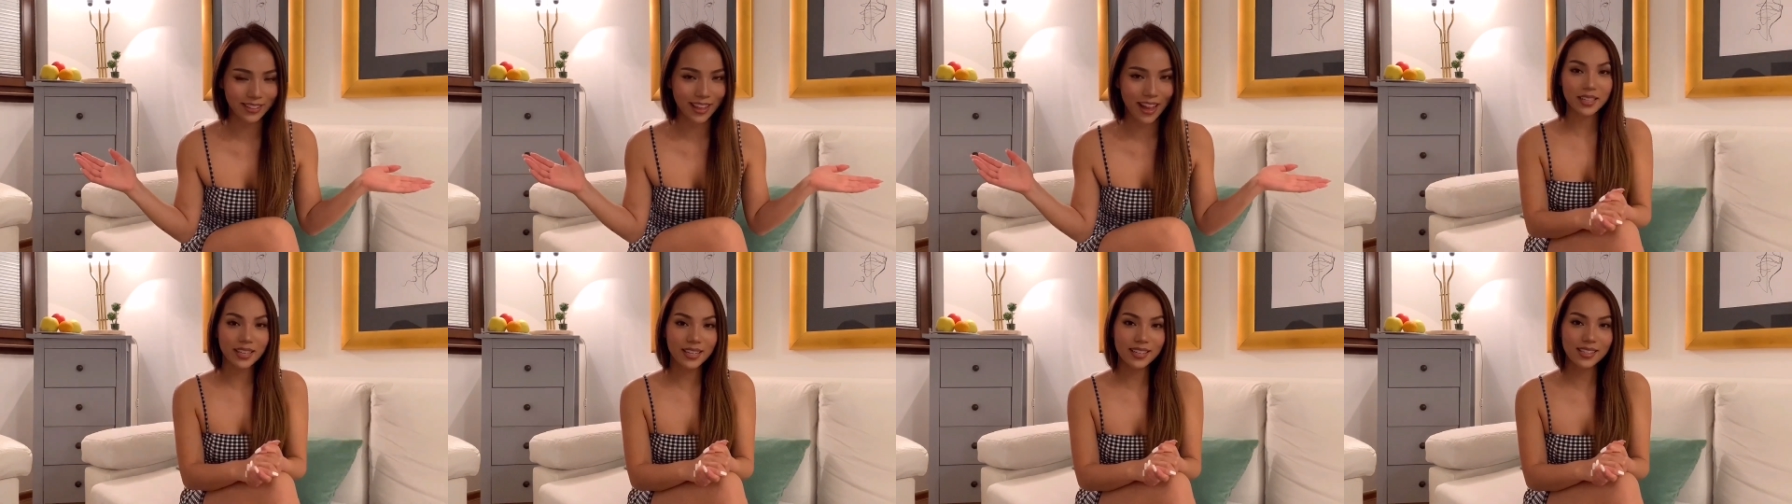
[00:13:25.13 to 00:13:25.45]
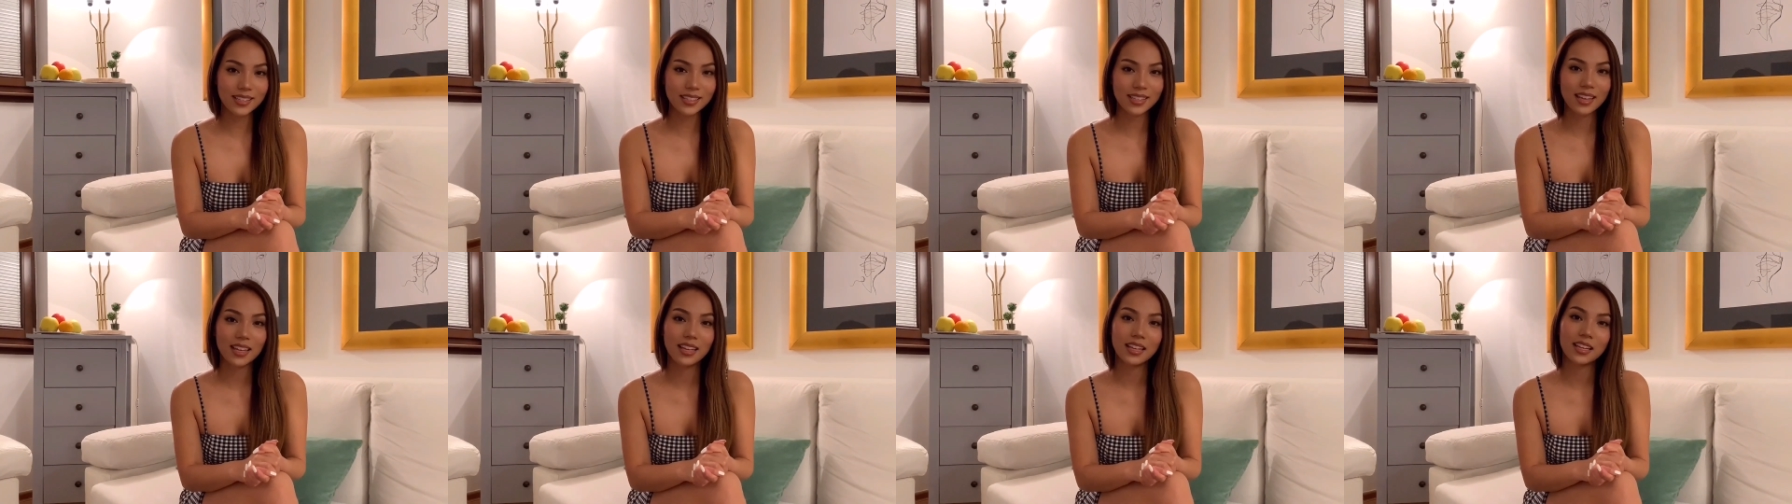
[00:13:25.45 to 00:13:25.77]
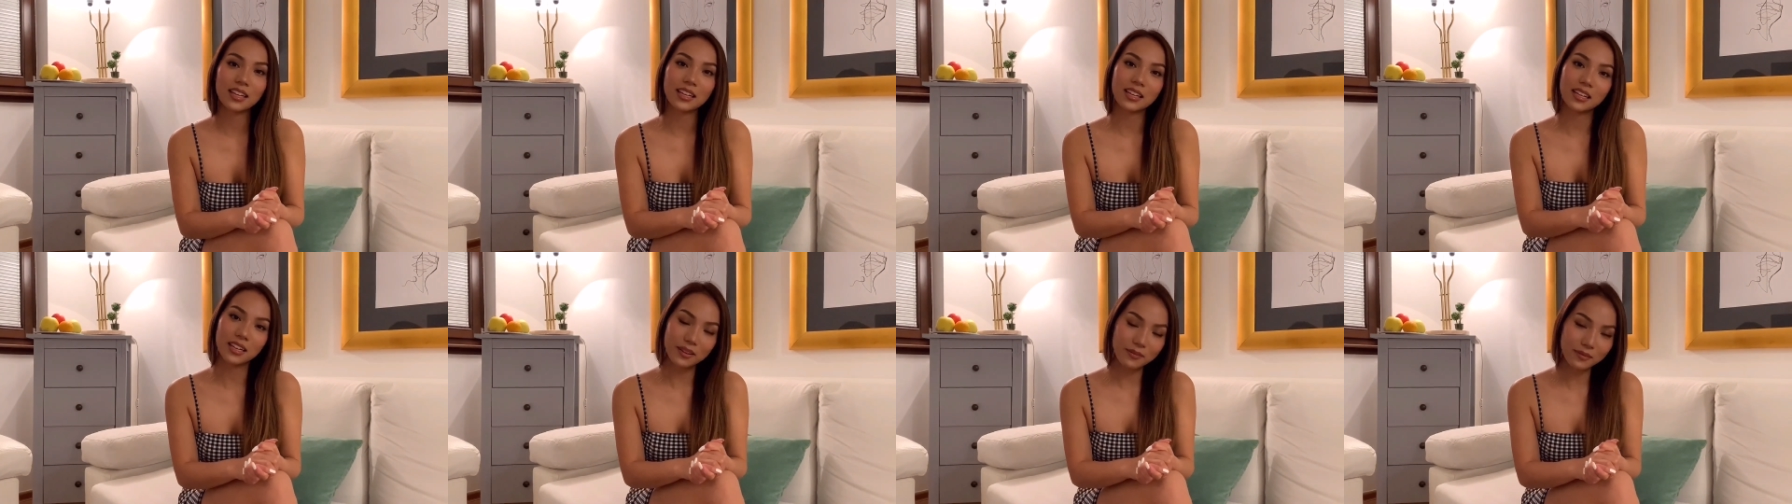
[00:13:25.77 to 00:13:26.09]
please
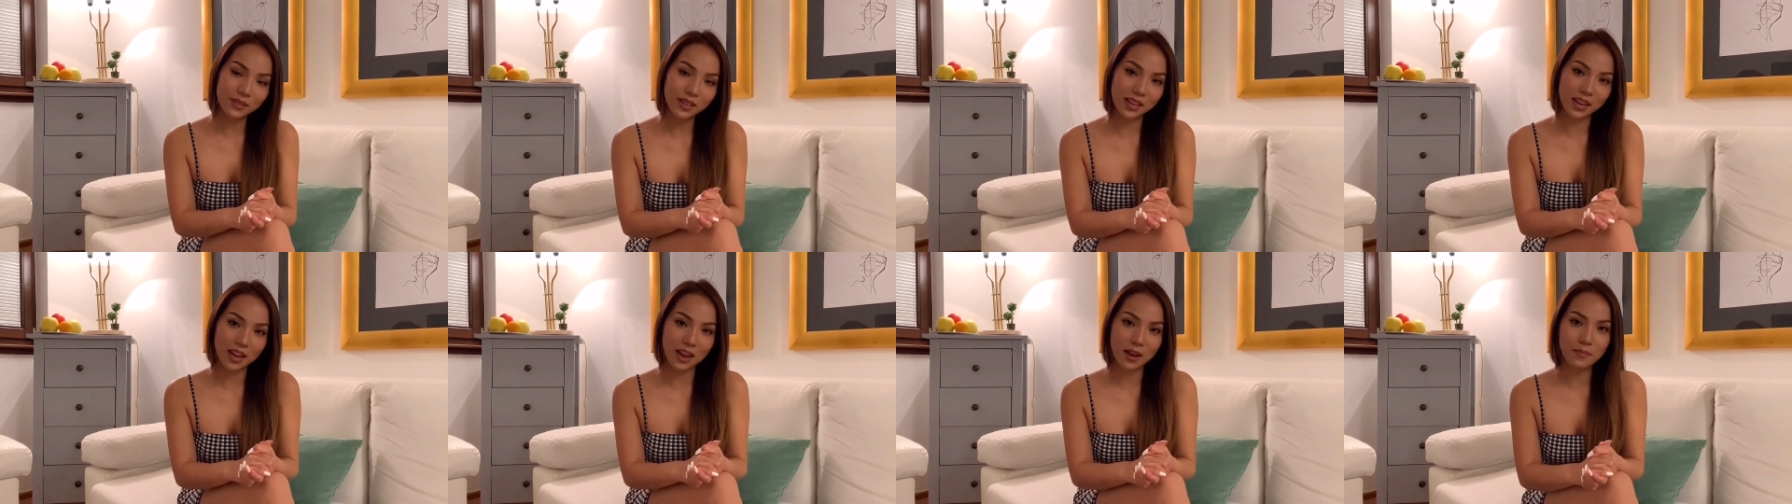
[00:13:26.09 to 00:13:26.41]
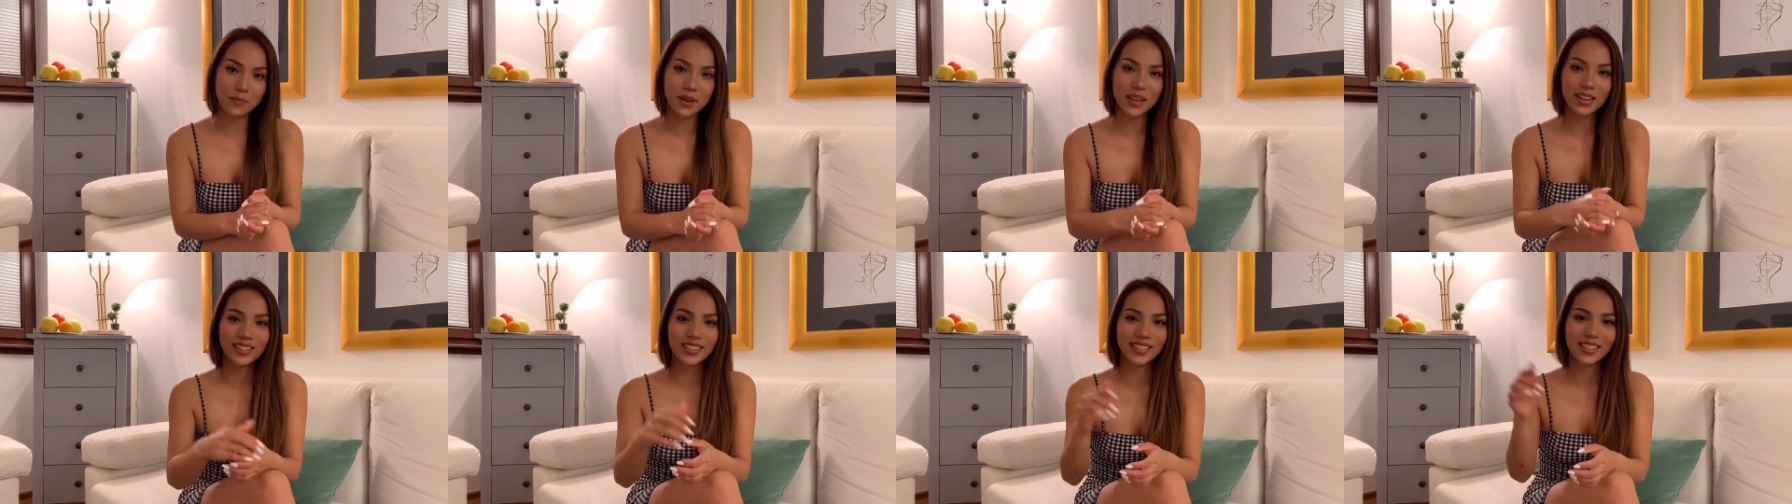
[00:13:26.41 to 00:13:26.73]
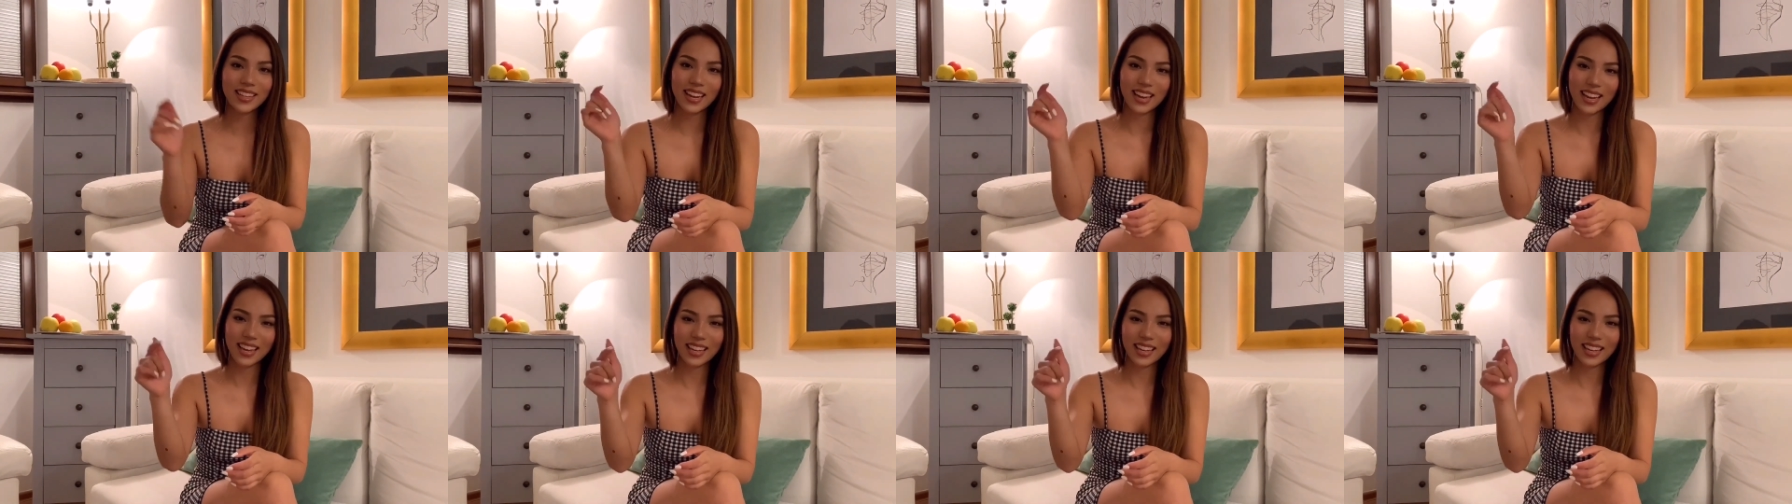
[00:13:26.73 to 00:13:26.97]
Leave the comment